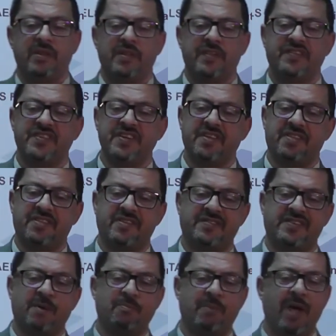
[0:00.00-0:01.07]
Sixth
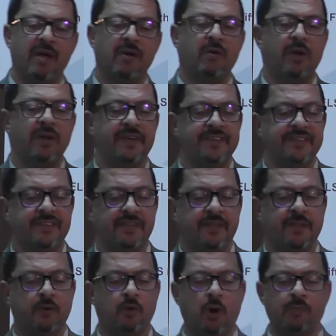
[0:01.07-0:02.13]
sub-angle is
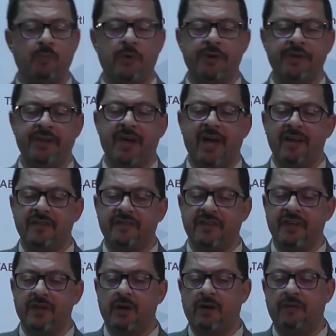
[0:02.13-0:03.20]
the
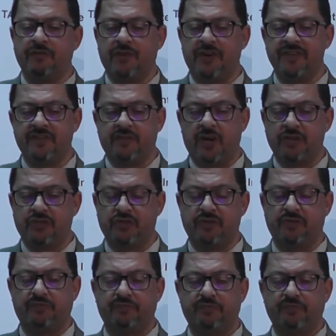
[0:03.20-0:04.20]
corporeality of transgression.